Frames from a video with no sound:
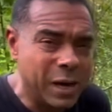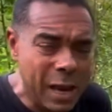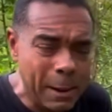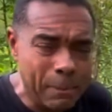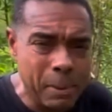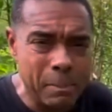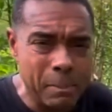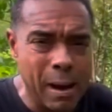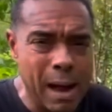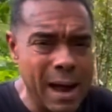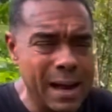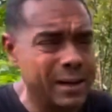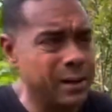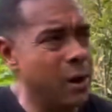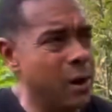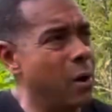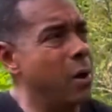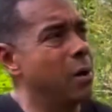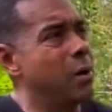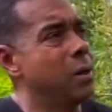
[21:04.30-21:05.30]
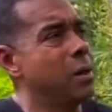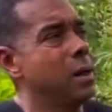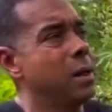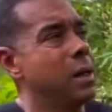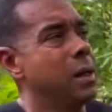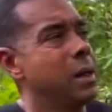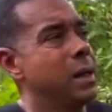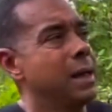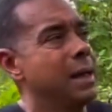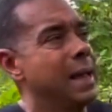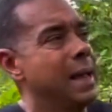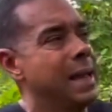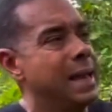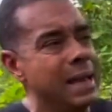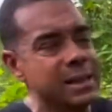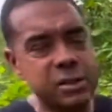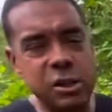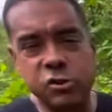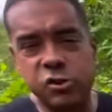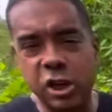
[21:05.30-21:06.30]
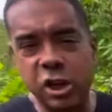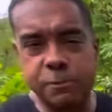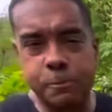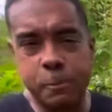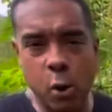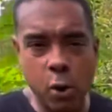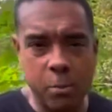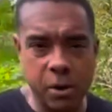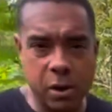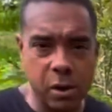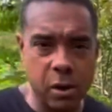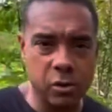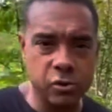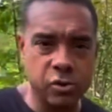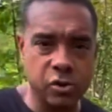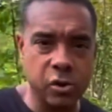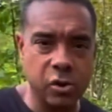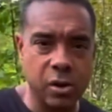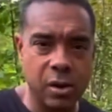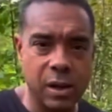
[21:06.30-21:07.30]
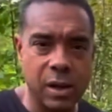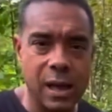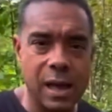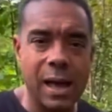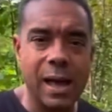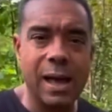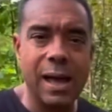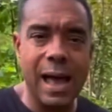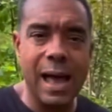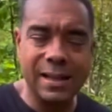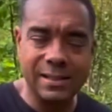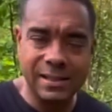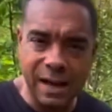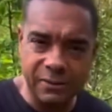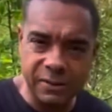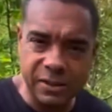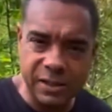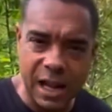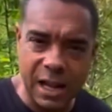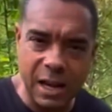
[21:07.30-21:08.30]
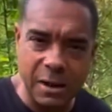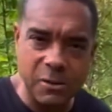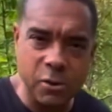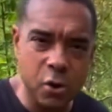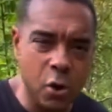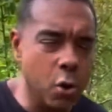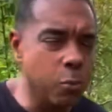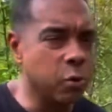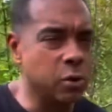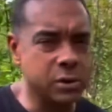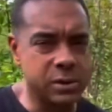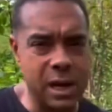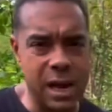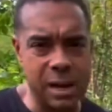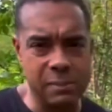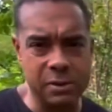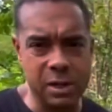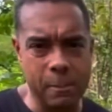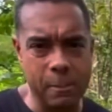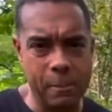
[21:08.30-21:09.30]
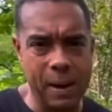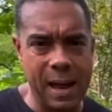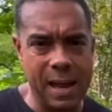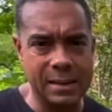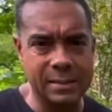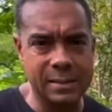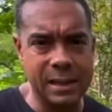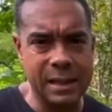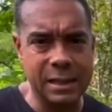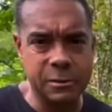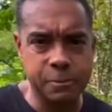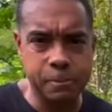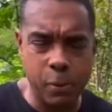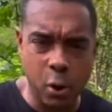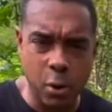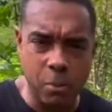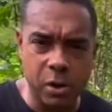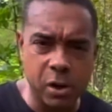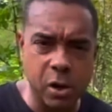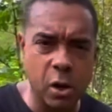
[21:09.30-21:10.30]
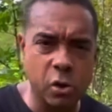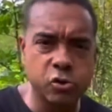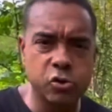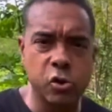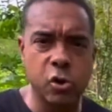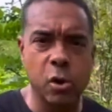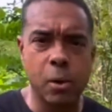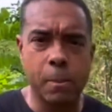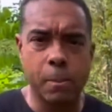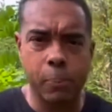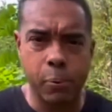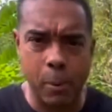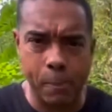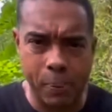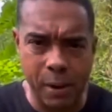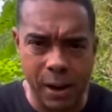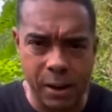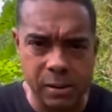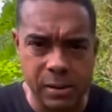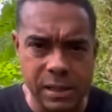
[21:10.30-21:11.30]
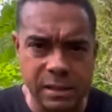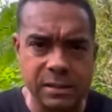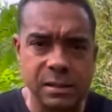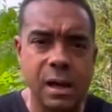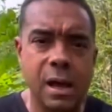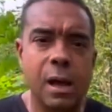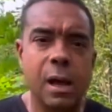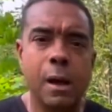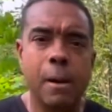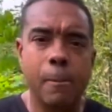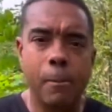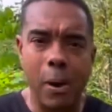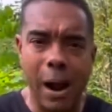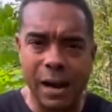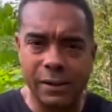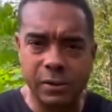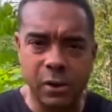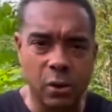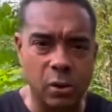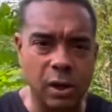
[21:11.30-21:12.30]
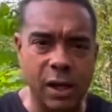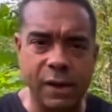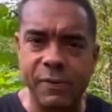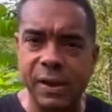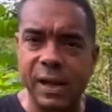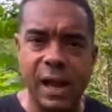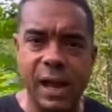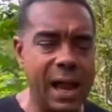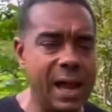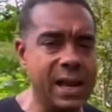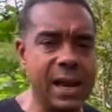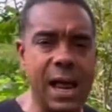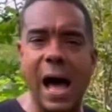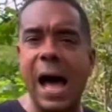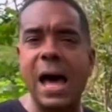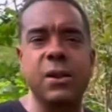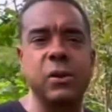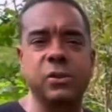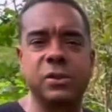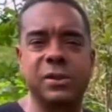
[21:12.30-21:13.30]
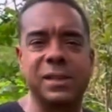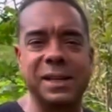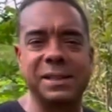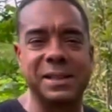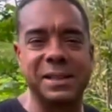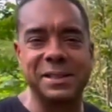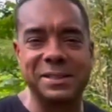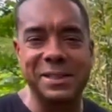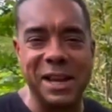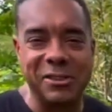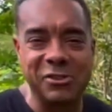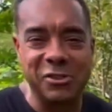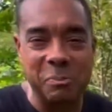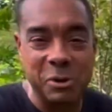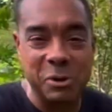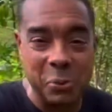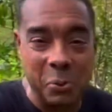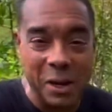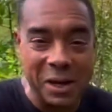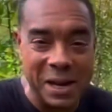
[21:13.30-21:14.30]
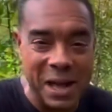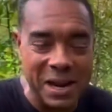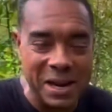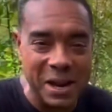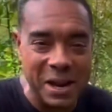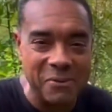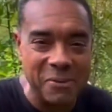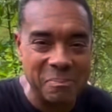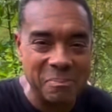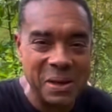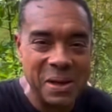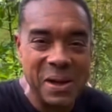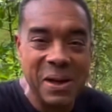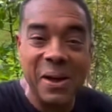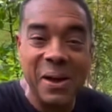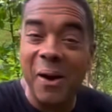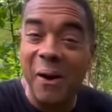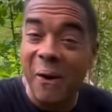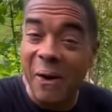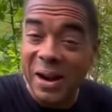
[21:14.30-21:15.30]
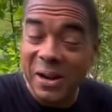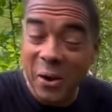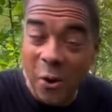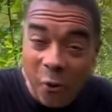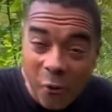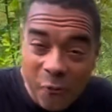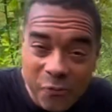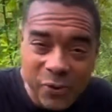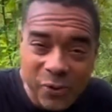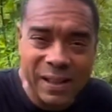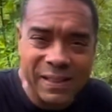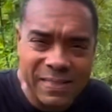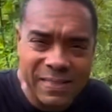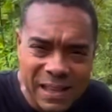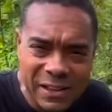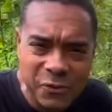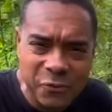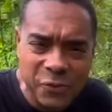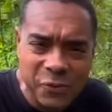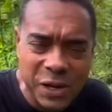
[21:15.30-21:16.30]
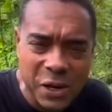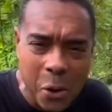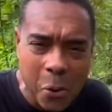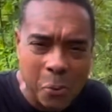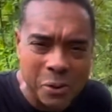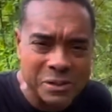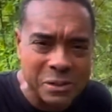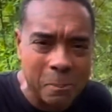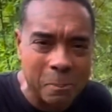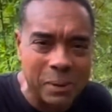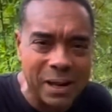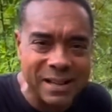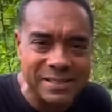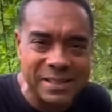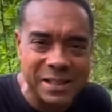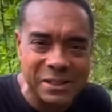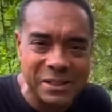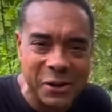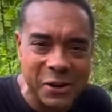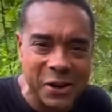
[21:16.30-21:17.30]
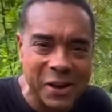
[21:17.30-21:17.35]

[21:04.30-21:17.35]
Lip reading: in mind, y'all, it isn't just permaculture. As I've stated numerous times in the past, it's permaculture, preparedness, practical living, and I don't see a distinction between any of them. All right, hopefully this video was a blessing to you.